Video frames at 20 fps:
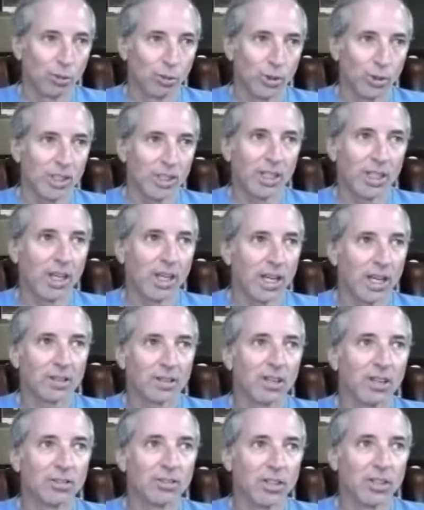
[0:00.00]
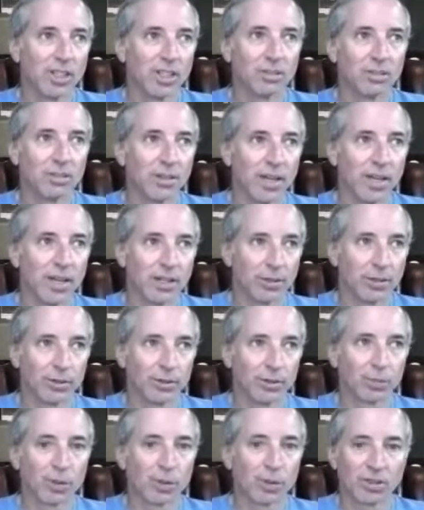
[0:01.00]
We can't, as
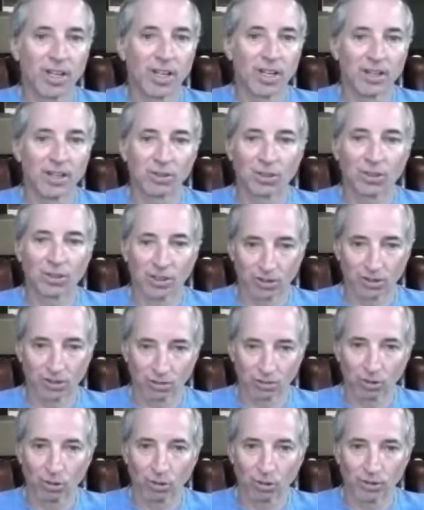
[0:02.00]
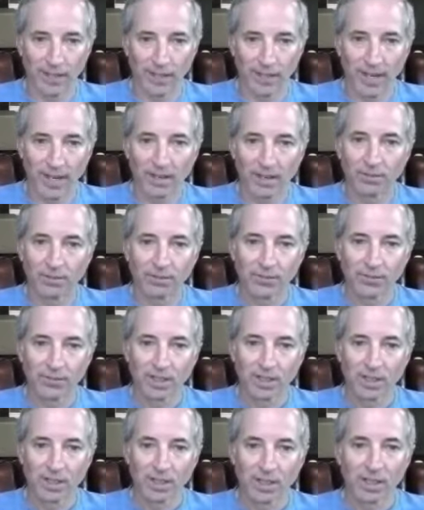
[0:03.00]
innovators, pretend to control that,
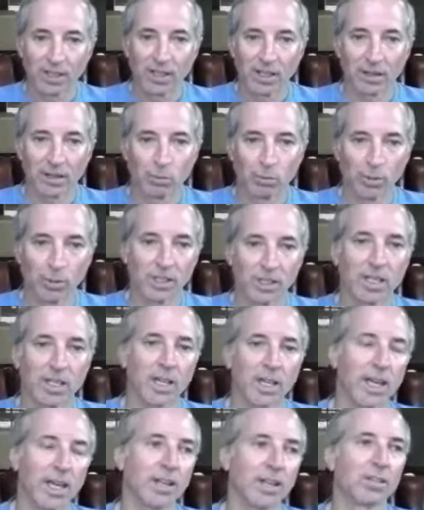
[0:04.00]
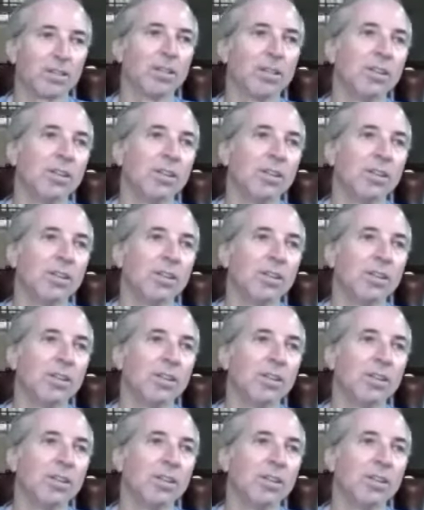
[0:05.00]
and we can't